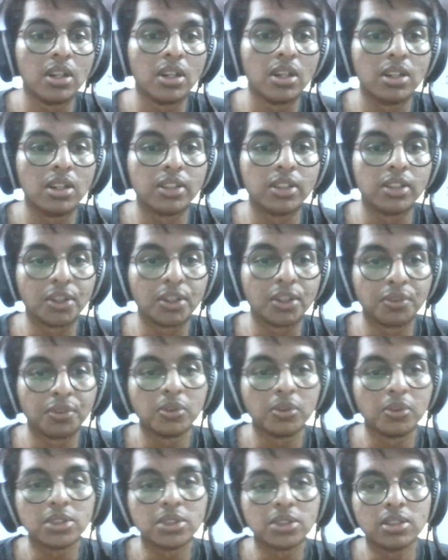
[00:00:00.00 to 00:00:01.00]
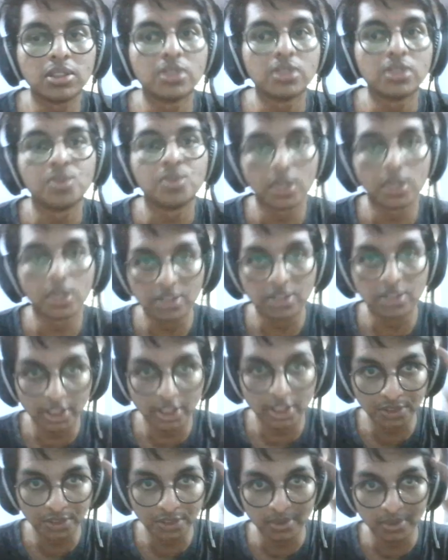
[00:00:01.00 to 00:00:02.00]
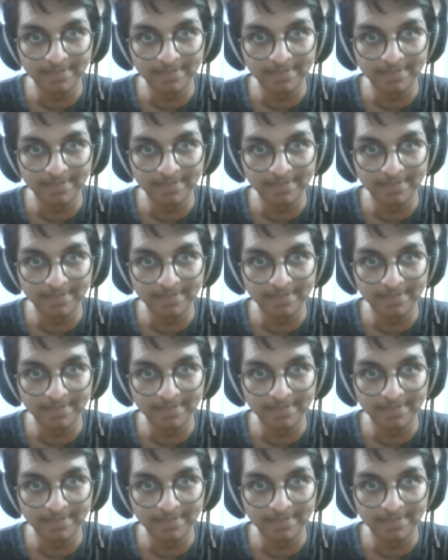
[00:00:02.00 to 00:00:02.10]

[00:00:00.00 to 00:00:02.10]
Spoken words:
Thank you for watching. See you guys in the next one.